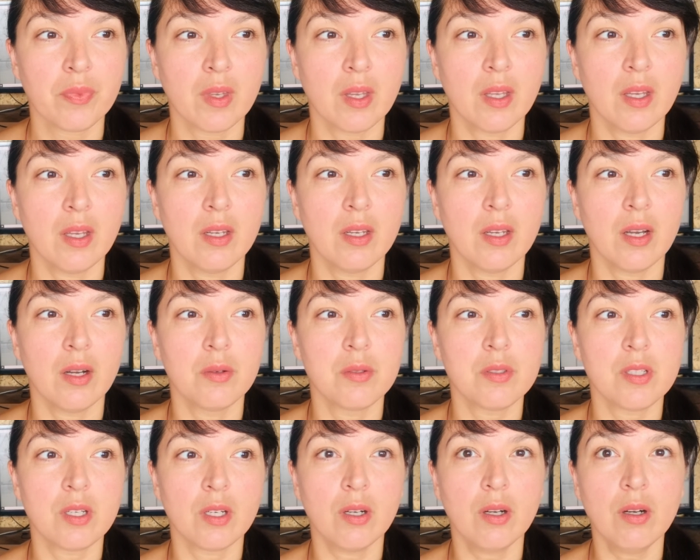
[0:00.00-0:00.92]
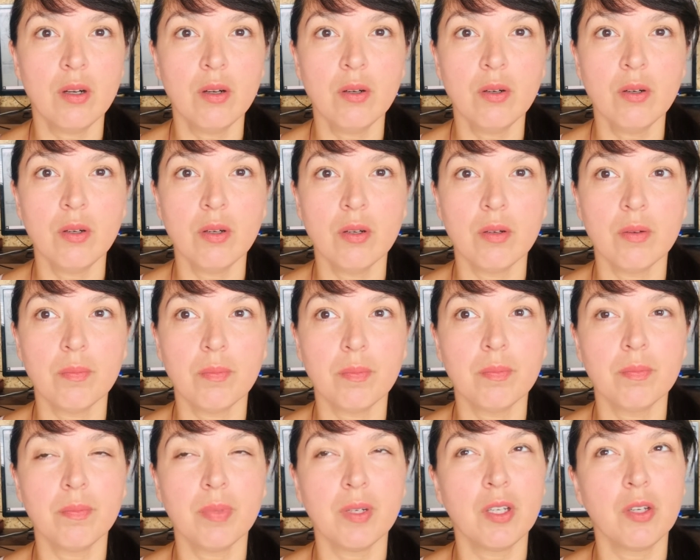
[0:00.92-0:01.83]
and I was like, oh,
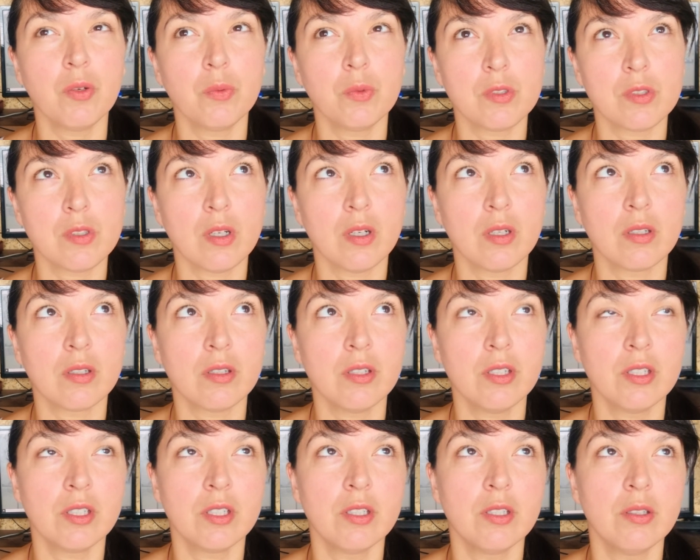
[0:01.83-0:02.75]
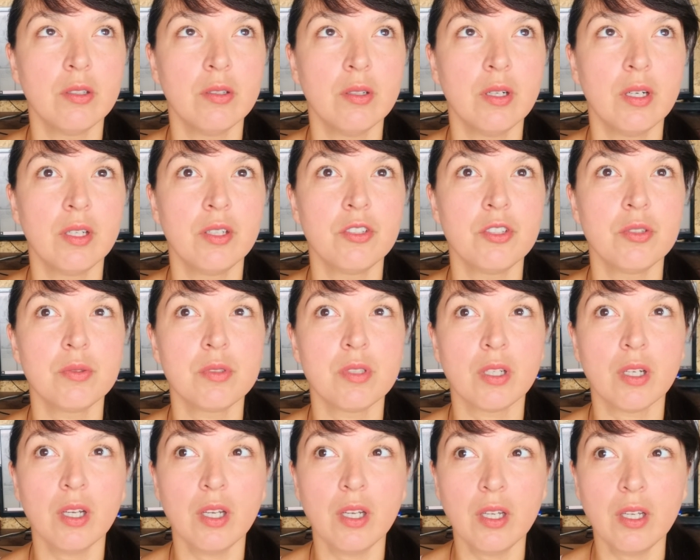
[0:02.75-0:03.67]
but it was longer ago. And she was like,
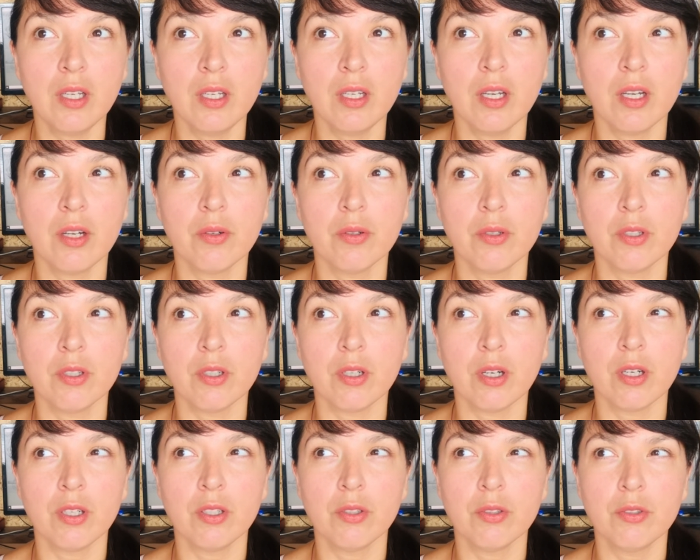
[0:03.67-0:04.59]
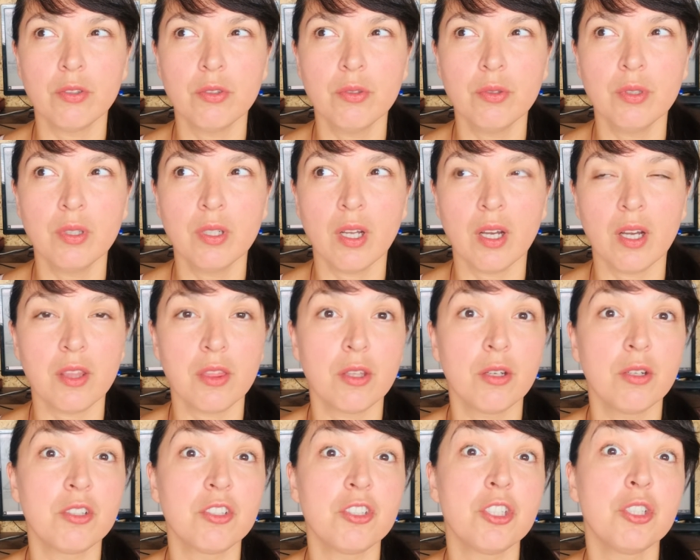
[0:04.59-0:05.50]
hey, are you doing? I
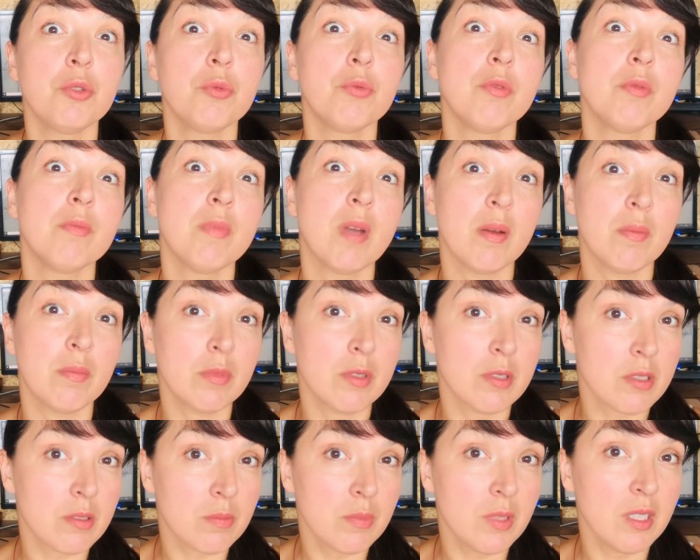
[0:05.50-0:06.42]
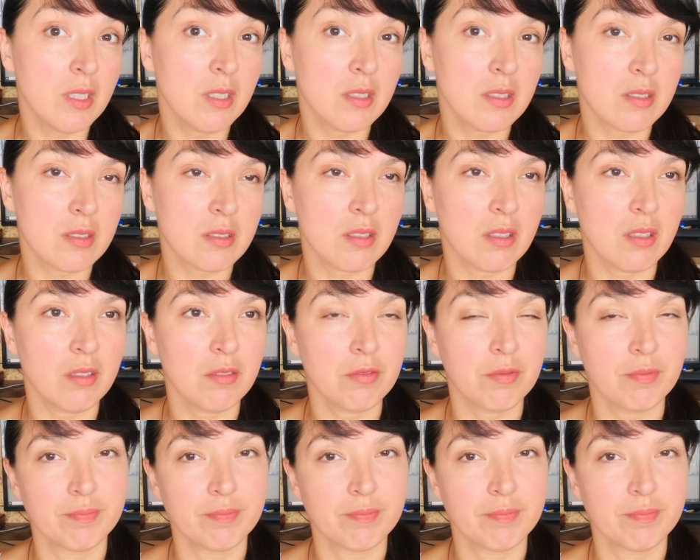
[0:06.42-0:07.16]
thought she remembers me and stuff.